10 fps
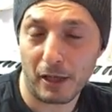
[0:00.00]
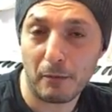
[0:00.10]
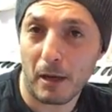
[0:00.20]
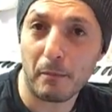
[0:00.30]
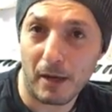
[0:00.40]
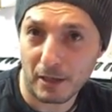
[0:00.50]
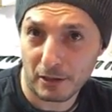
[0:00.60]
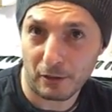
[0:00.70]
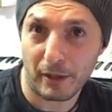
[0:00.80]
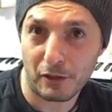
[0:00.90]
in my
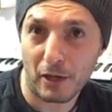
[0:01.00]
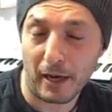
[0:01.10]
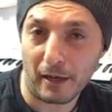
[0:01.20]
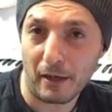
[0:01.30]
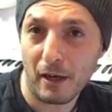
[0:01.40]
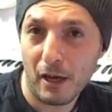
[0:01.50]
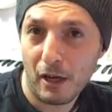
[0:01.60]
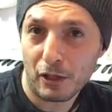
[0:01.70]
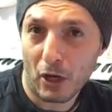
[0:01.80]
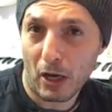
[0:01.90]
mastering chain.
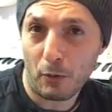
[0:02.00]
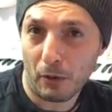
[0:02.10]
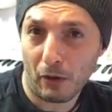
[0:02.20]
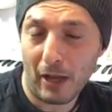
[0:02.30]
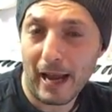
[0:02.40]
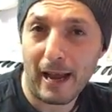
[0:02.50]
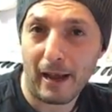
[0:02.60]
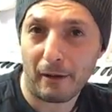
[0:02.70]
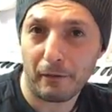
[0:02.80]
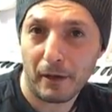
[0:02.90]
So I will
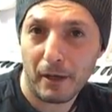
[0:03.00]
have